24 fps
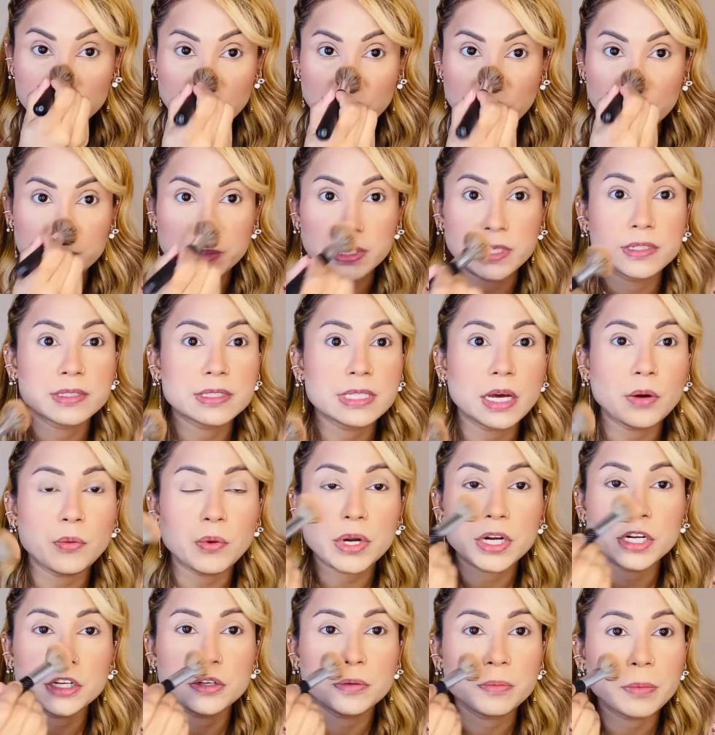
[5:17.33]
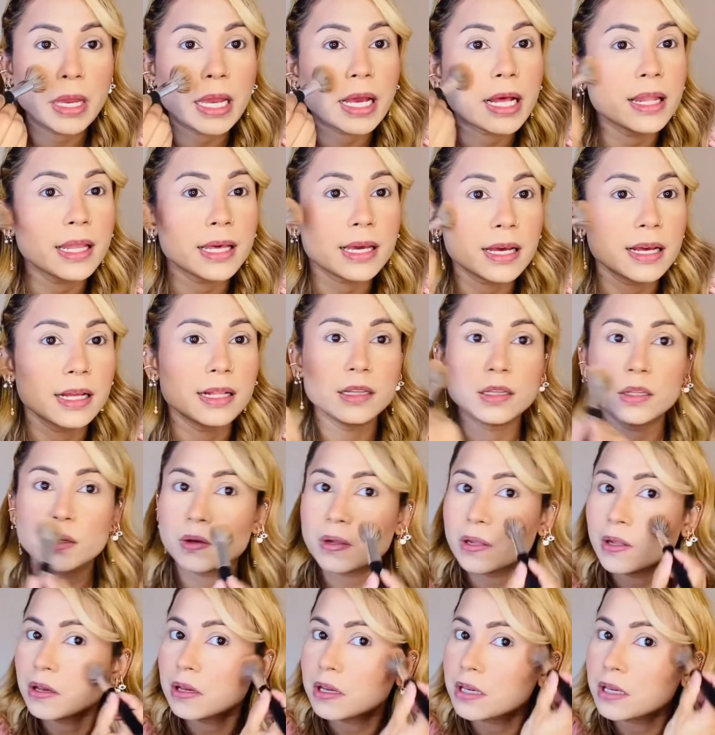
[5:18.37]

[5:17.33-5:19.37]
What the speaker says: because I wanted to make like a look like a